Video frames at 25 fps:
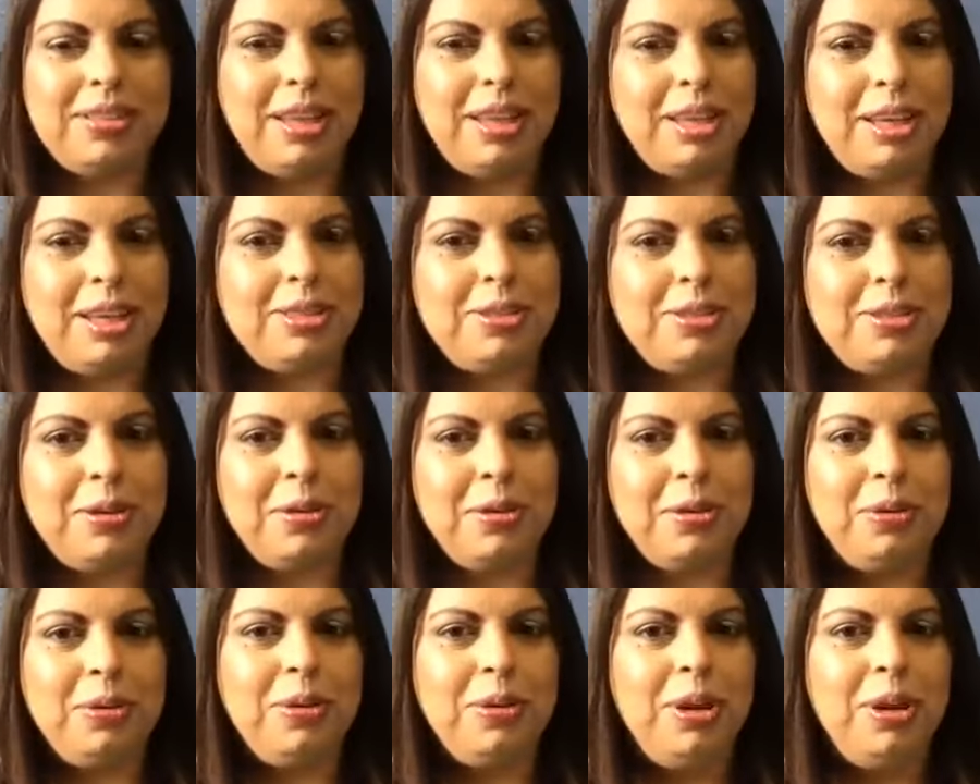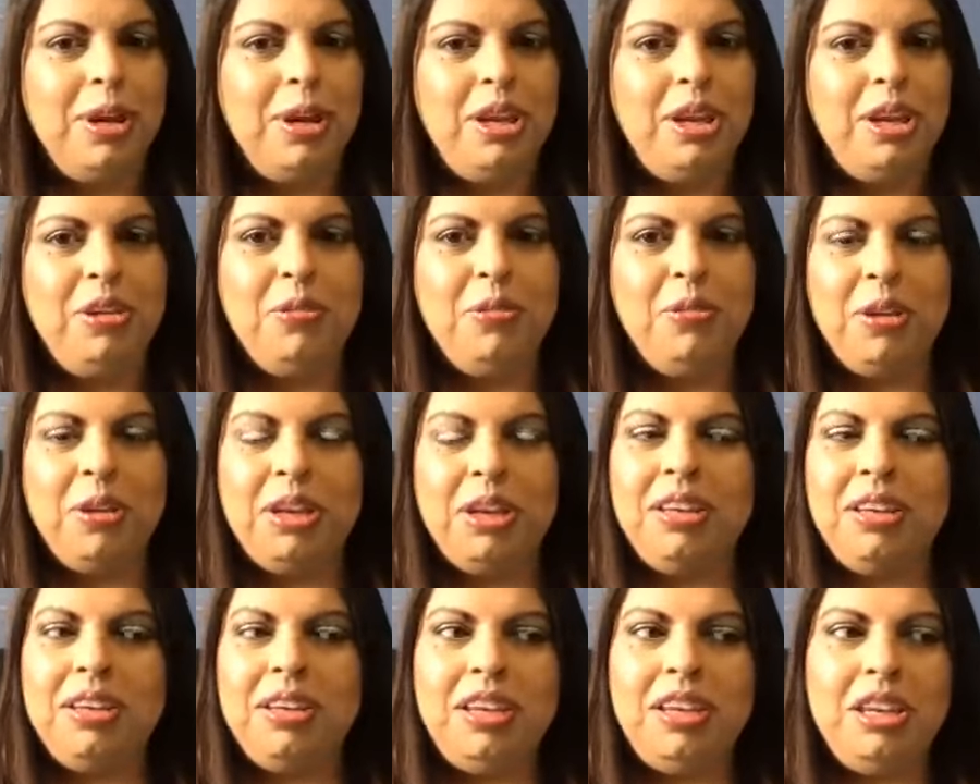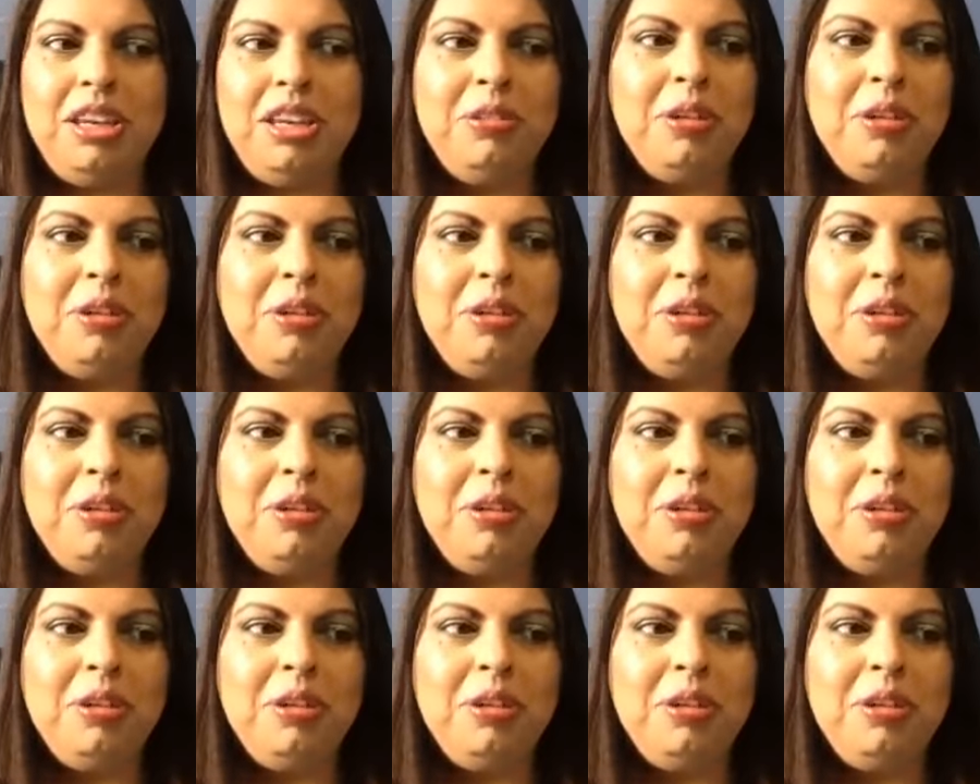Like, so you can